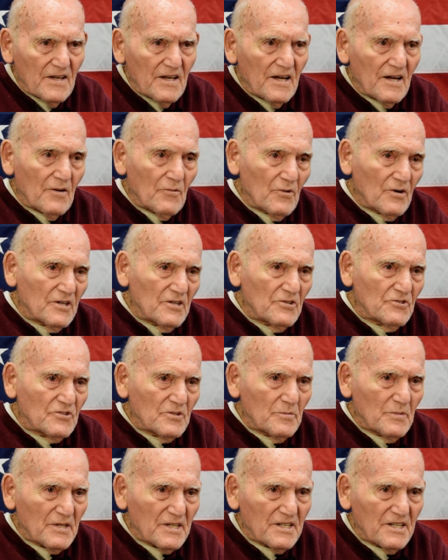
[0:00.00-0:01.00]
Yeah, well, he's
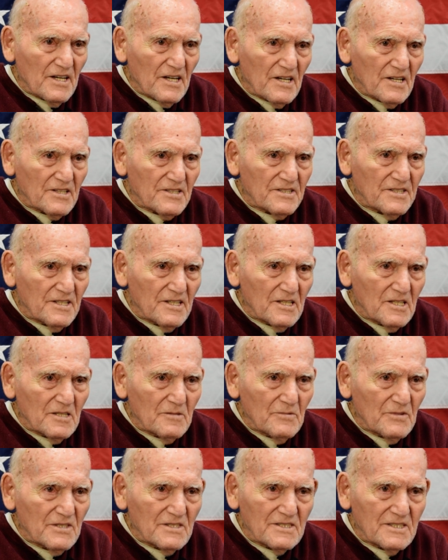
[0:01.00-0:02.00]
a mechanic, yeah,
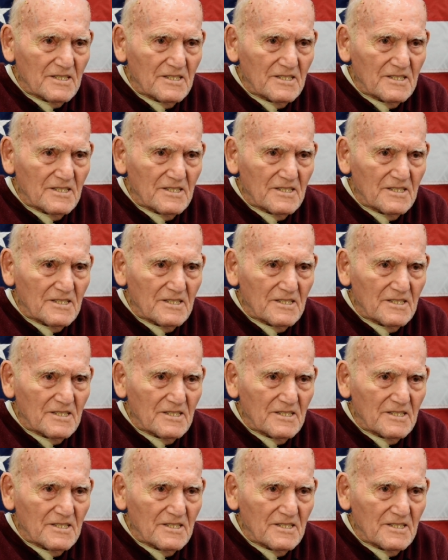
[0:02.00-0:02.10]
but